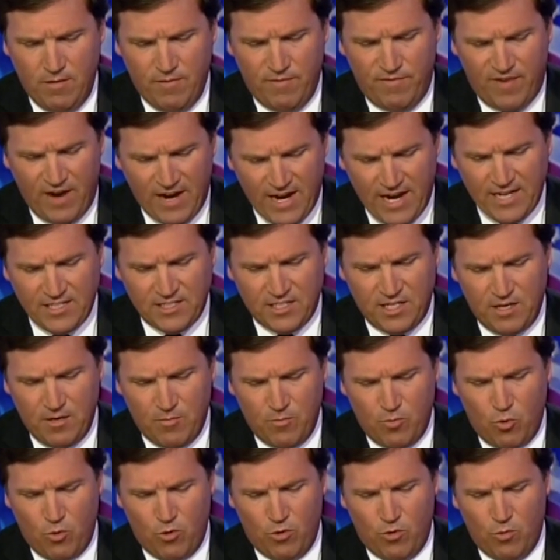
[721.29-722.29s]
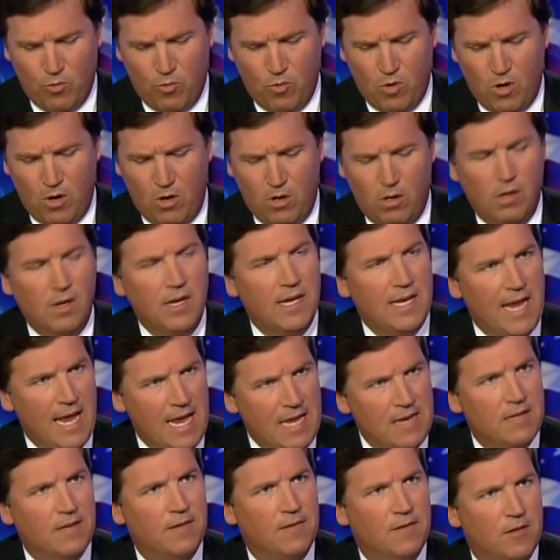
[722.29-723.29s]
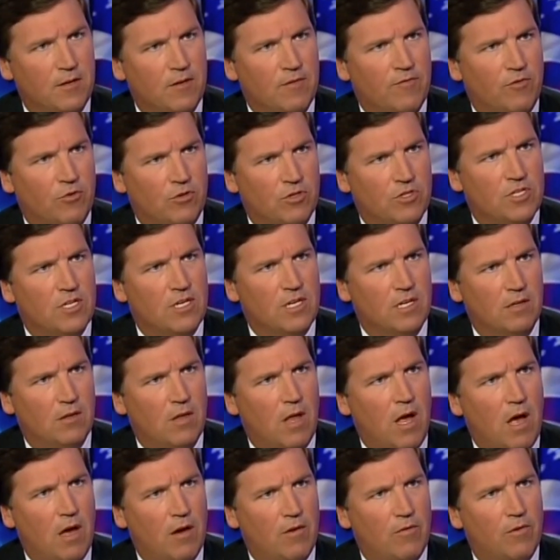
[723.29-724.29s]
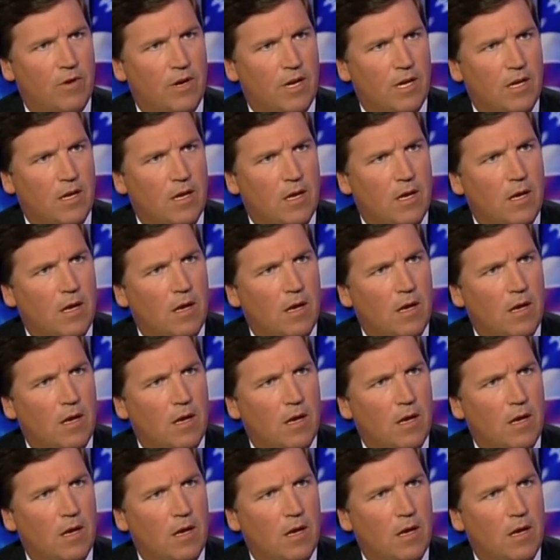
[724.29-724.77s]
financing a border wall, and ending the diversity lottery.